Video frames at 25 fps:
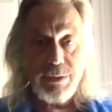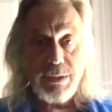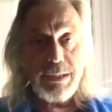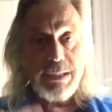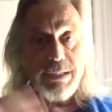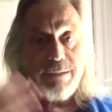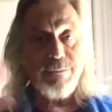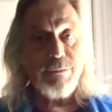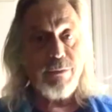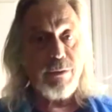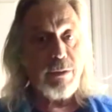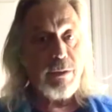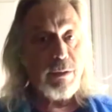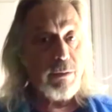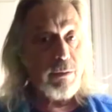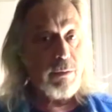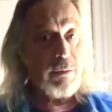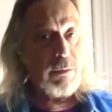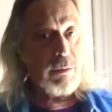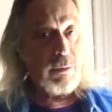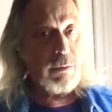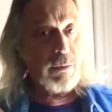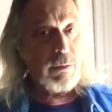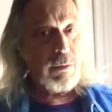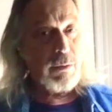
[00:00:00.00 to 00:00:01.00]
even
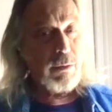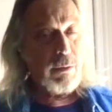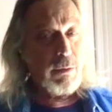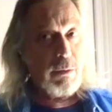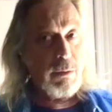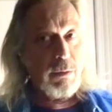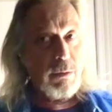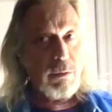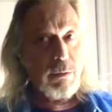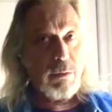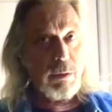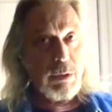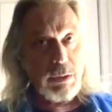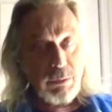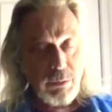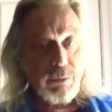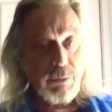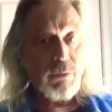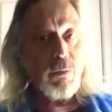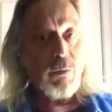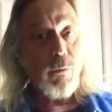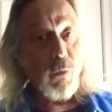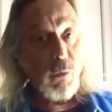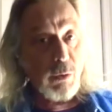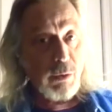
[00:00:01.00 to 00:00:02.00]
a little
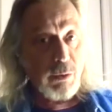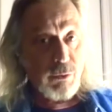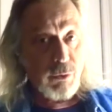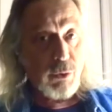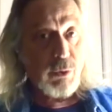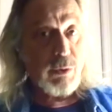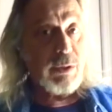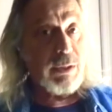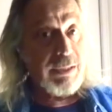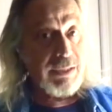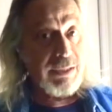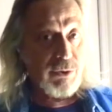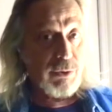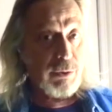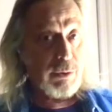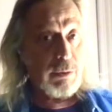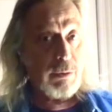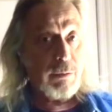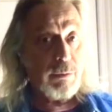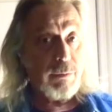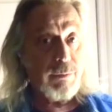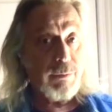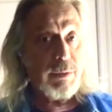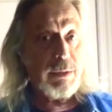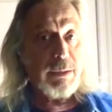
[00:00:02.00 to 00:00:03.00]
more traditional
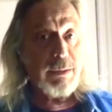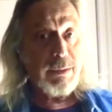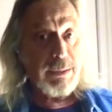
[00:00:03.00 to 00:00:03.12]
than